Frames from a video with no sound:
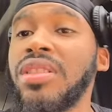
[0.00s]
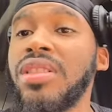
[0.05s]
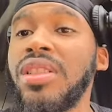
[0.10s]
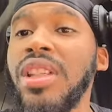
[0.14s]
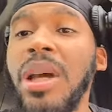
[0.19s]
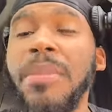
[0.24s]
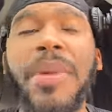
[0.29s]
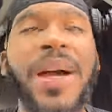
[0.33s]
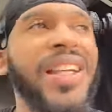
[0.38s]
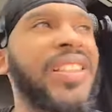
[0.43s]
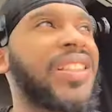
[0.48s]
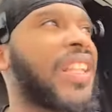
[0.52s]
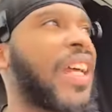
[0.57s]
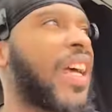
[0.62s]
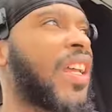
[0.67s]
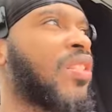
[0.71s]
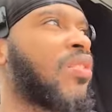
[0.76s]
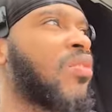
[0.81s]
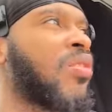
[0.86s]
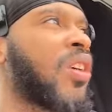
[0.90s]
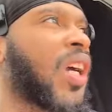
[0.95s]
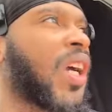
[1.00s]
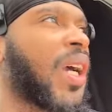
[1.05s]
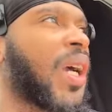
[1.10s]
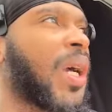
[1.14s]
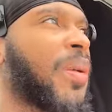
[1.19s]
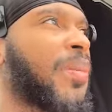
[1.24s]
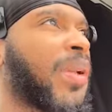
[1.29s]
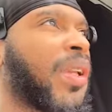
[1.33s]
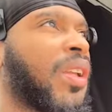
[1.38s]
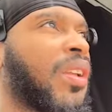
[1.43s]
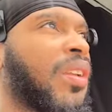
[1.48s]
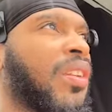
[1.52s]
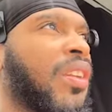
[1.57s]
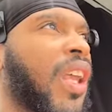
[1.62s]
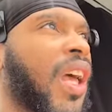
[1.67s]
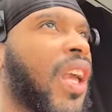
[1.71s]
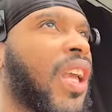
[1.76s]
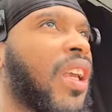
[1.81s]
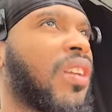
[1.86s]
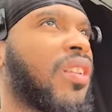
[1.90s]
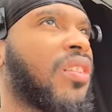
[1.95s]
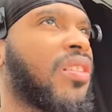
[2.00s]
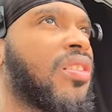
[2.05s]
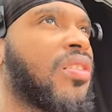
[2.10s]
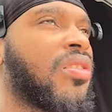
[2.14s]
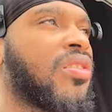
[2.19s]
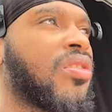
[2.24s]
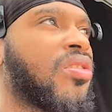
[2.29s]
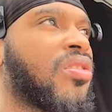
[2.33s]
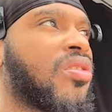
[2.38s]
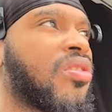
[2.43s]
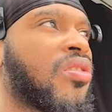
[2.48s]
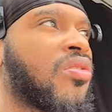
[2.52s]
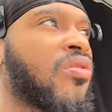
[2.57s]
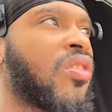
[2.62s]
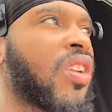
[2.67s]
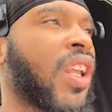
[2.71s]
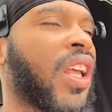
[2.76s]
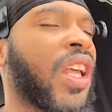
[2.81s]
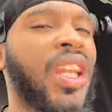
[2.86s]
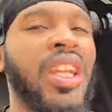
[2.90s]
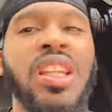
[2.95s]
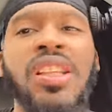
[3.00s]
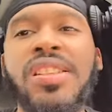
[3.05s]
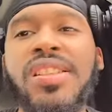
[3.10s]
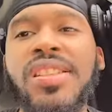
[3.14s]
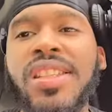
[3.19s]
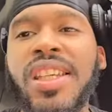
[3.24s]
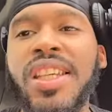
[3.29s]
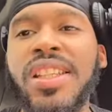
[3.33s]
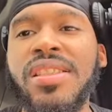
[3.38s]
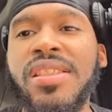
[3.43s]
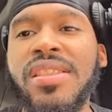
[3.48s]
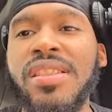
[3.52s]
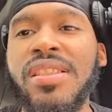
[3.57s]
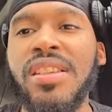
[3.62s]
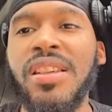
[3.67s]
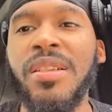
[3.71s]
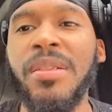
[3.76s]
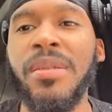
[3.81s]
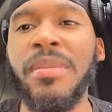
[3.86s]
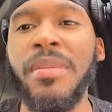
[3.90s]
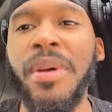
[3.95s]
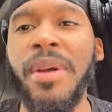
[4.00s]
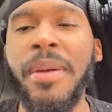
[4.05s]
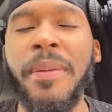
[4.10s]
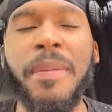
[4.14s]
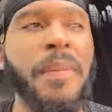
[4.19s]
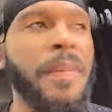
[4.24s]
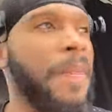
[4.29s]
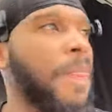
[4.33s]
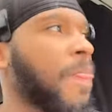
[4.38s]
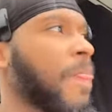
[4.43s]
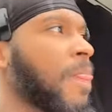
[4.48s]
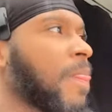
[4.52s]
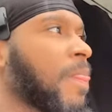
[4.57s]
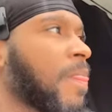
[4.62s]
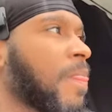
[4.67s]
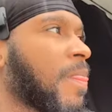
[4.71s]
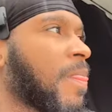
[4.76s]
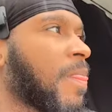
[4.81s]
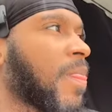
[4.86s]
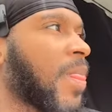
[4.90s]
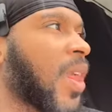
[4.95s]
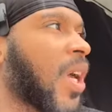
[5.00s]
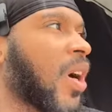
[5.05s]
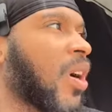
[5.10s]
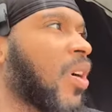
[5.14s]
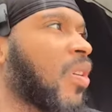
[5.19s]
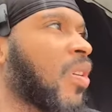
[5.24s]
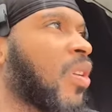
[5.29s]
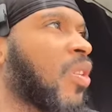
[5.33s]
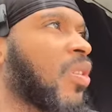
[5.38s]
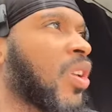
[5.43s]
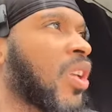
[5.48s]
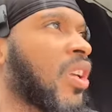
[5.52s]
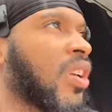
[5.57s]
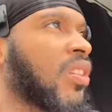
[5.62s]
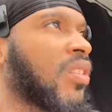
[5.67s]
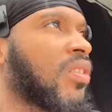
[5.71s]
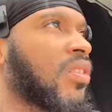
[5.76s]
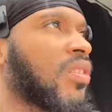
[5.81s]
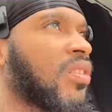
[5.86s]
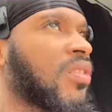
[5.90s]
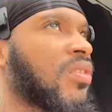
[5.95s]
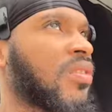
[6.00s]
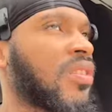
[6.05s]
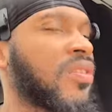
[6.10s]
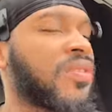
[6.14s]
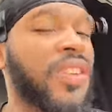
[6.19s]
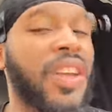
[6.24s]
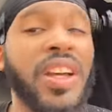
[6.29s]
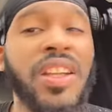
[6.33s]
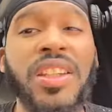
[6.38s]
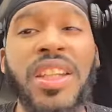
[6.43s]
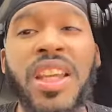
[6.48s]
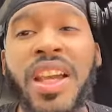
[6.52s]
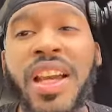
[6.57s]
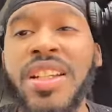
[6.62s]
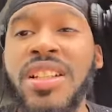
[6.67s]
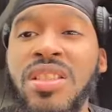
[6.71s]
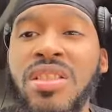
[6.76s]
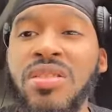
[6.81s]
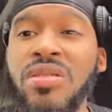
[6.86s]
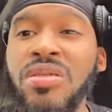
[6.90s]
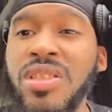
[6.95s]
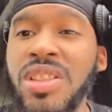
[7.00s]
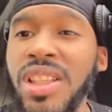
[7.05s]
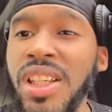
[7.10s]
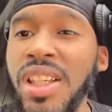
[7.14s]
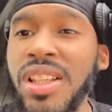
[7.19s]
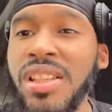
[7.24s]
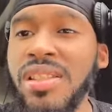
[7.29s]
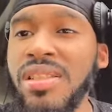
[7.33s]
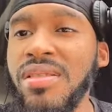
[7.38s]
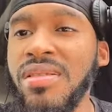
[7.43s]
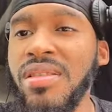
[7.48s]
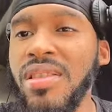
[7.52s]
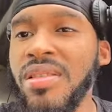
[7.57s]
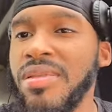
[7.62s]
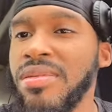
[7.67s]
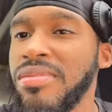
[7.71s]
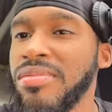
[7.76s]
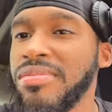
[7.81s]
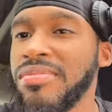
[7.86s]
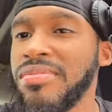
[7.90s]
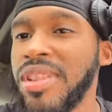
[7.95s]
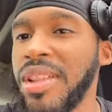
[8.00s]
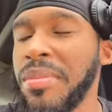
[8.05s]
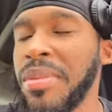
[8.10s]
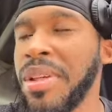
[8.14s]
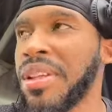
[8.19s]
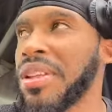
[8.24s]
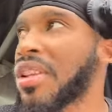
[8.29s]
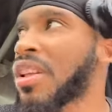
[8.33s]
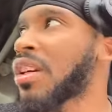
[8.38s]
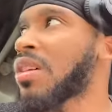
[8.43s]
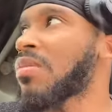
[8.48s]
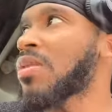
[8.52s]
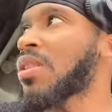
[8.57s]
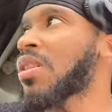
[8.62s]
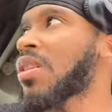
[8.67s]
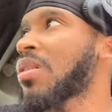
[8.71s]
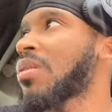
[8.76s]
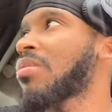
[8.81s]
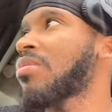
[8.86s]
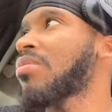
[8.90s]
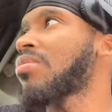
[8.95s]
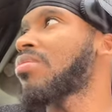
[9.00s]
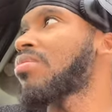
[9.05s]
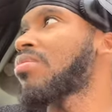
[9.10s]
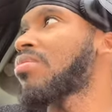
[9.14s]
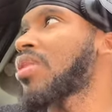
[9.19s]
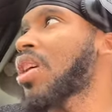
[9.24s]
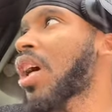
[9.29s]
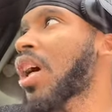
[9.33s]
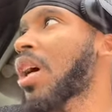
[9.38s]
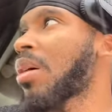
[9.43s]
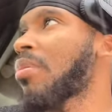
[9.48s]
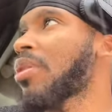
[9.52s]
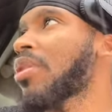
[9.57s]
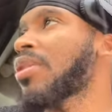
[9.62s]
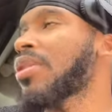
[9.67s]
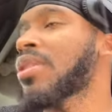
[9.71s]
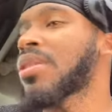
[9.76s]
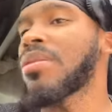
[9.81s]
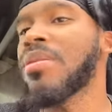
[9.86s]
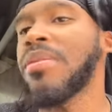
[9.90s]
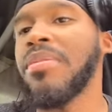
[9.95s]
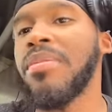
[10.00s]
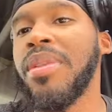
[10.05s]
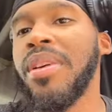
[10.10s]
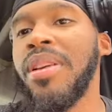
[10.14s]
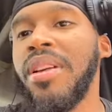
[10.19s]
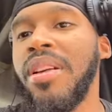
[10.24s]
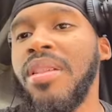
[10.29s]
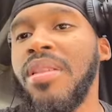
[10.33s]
Might start doing comedy, like doing like little skits or something, but I don't know yet. If y'all think I should do skits, you know, give me a thumbs up, comment or something. But